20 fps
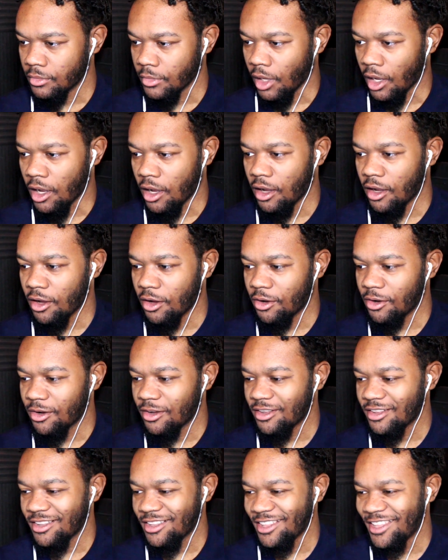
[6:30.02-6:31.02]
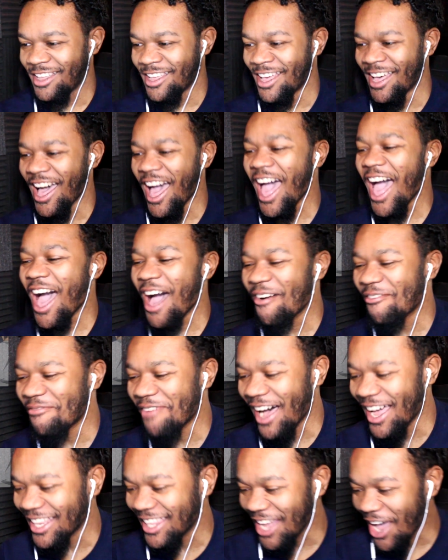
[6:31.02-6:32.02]
Uh-oh. Ah,
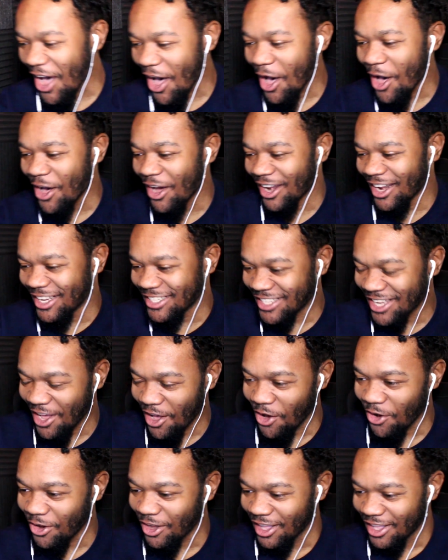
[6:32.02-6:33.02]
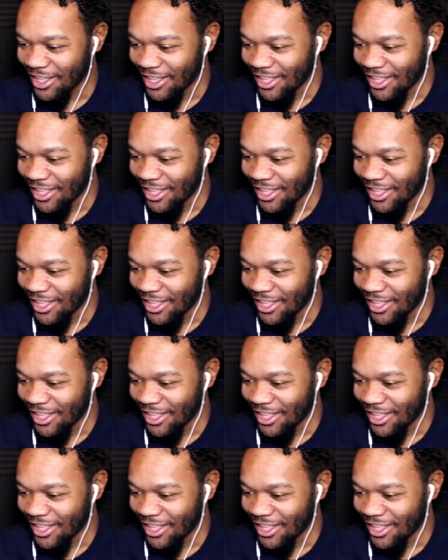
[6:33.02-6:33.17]
my dog. Let's go.